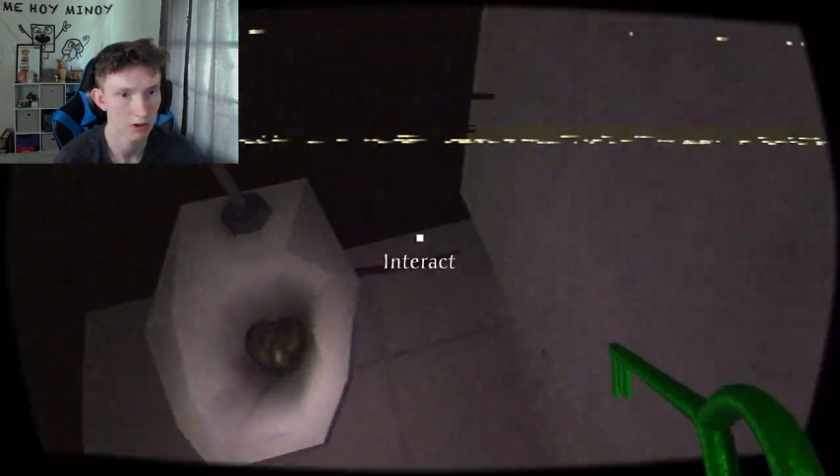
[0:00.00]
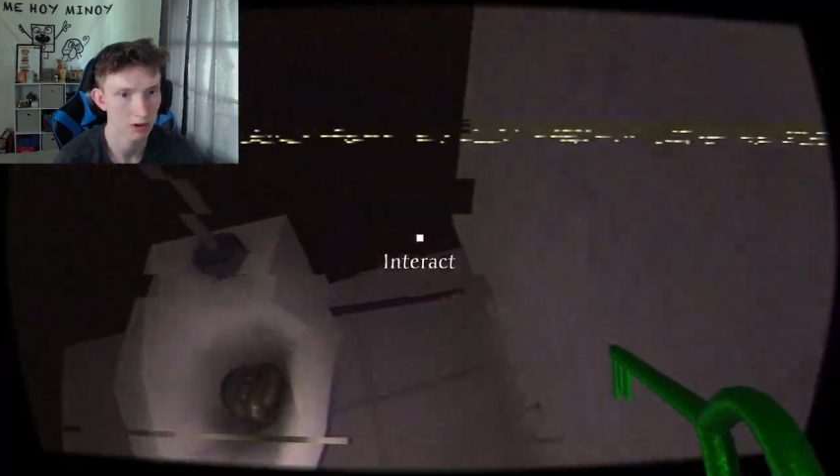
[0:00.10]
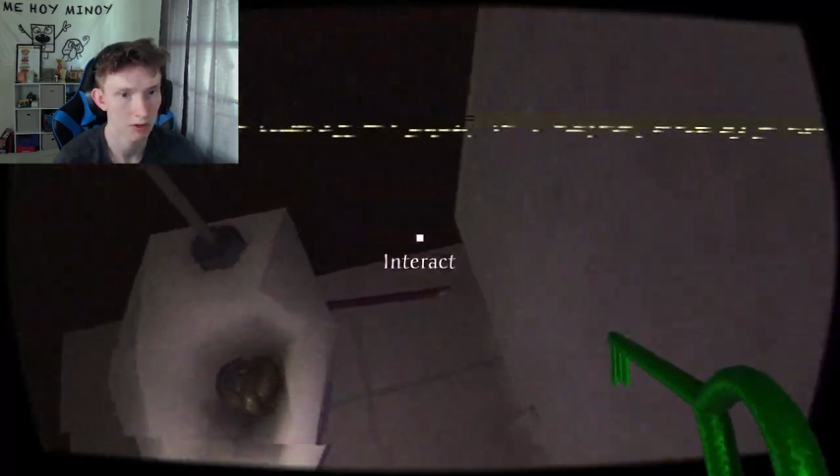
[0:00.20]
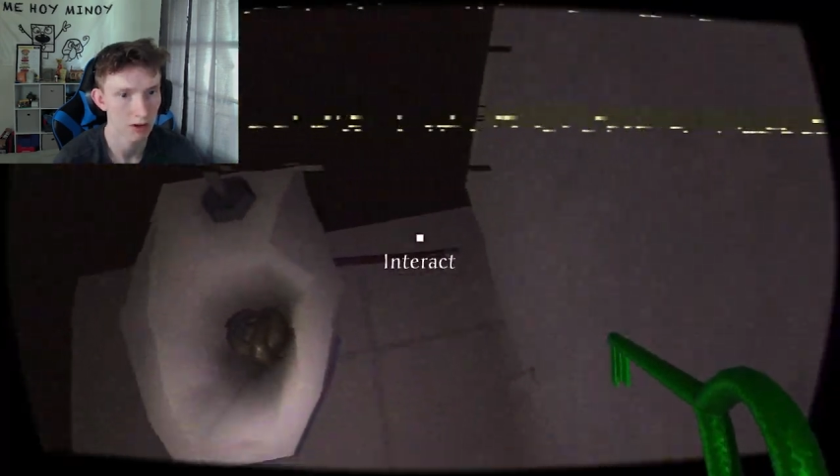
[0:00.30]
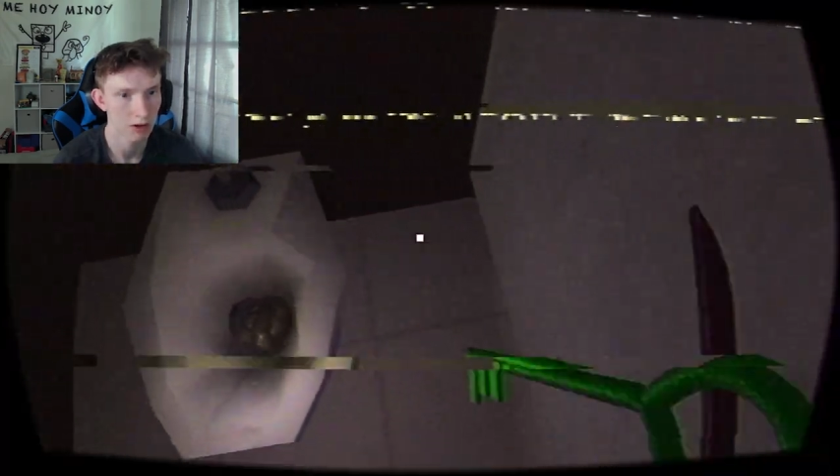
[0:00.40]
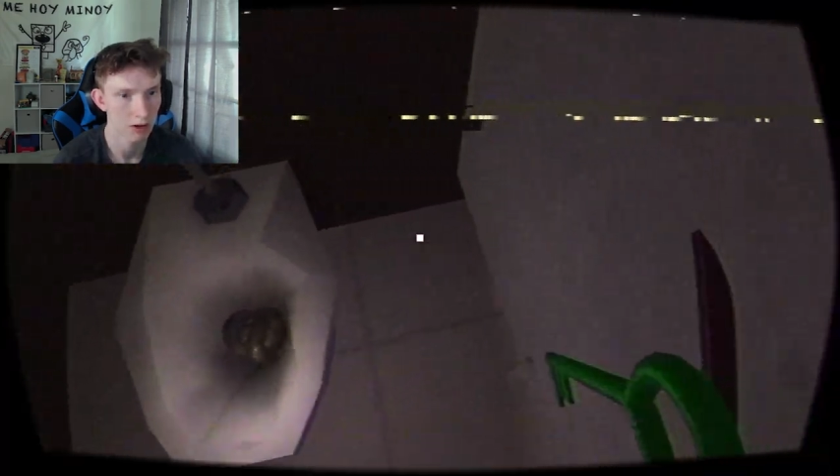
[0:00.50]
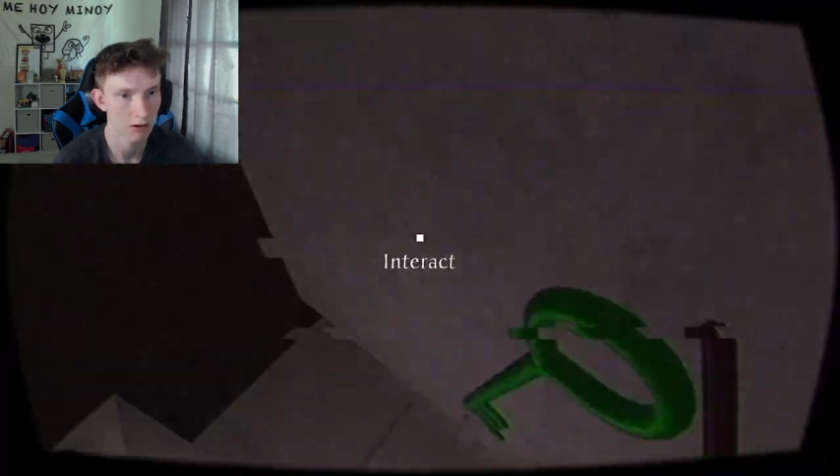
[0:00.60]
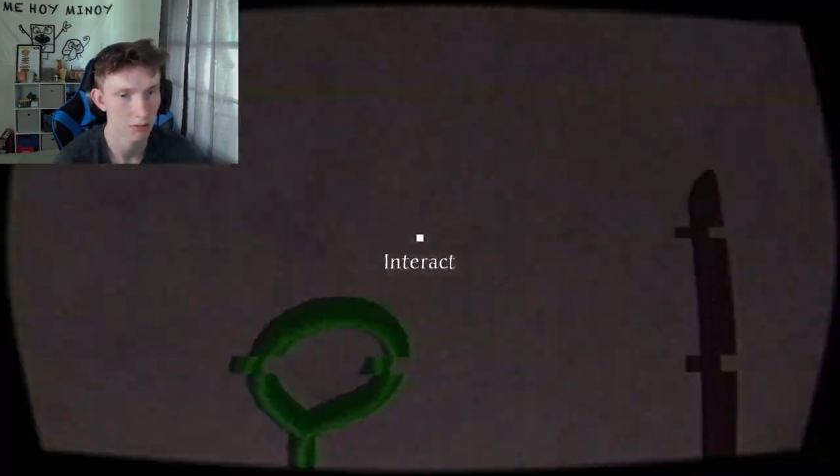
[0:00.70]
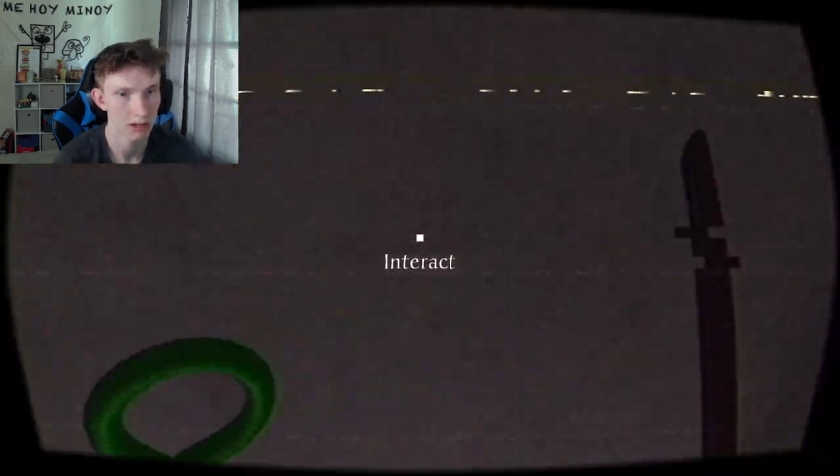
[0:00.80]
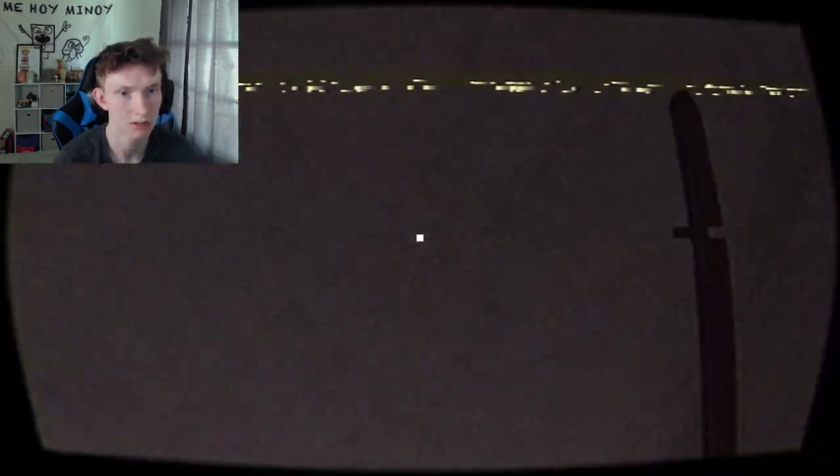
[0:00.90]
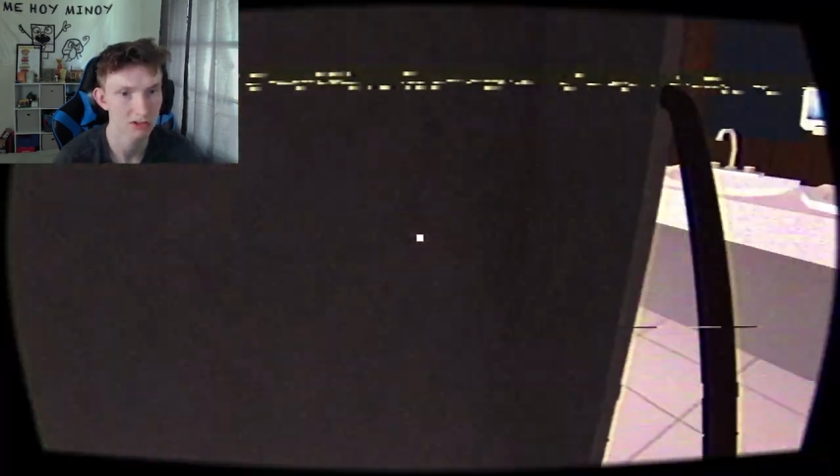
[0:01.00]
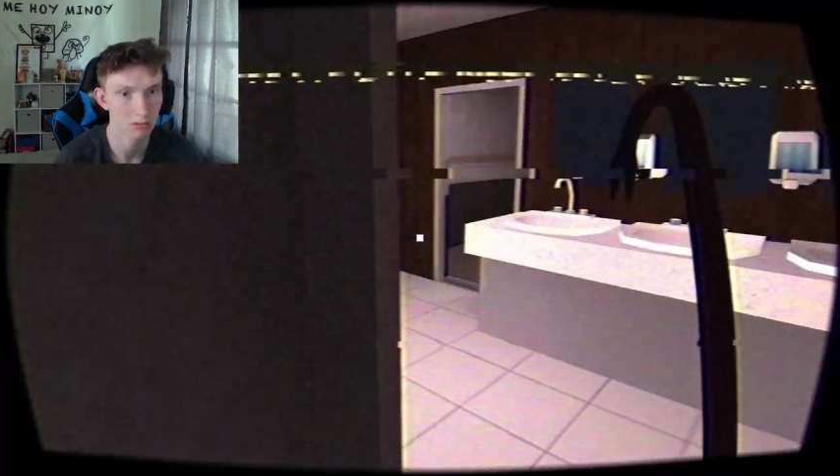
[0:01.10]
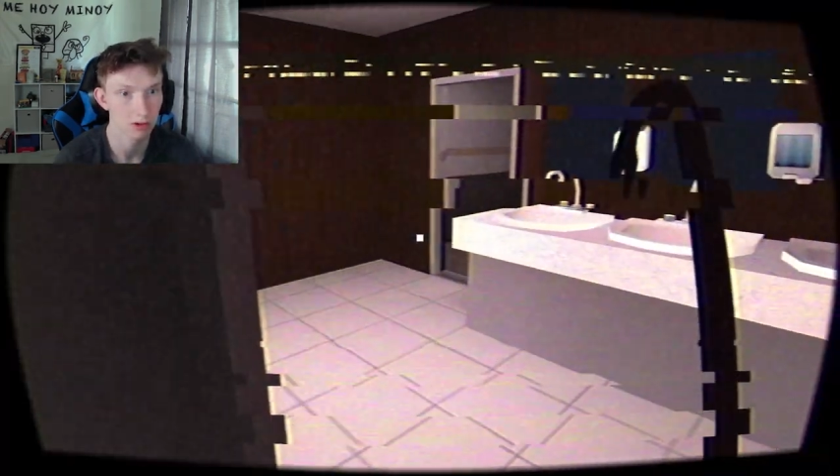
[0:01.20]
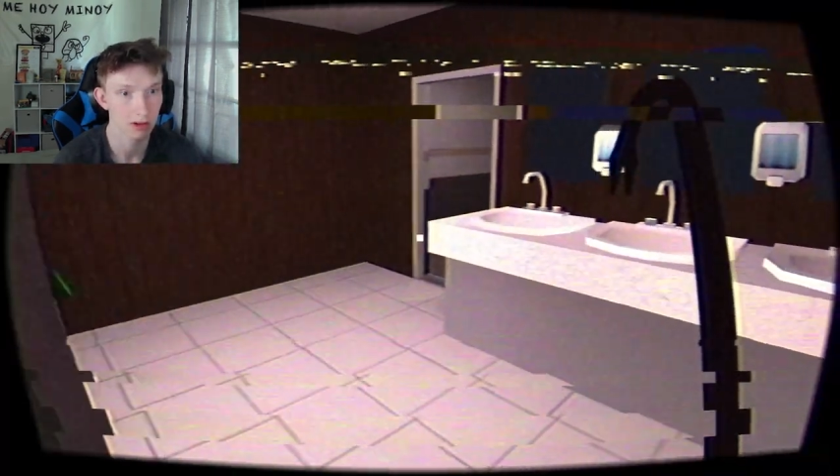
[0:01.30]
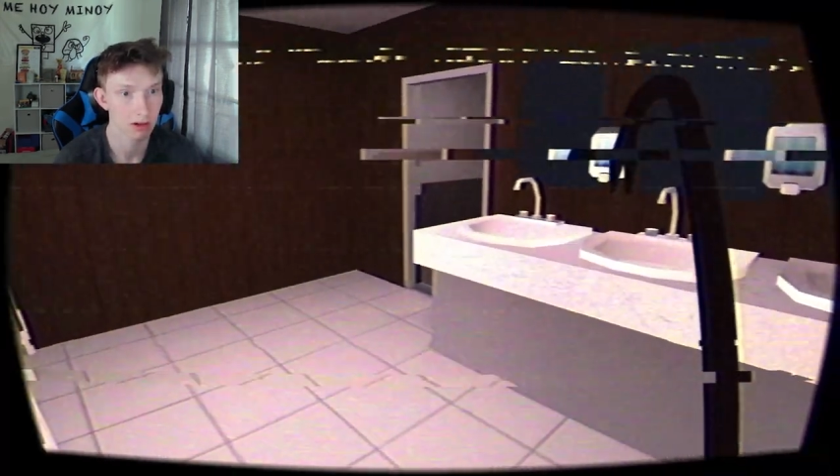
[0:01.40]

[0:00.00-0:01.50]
crowbar. We know this will work.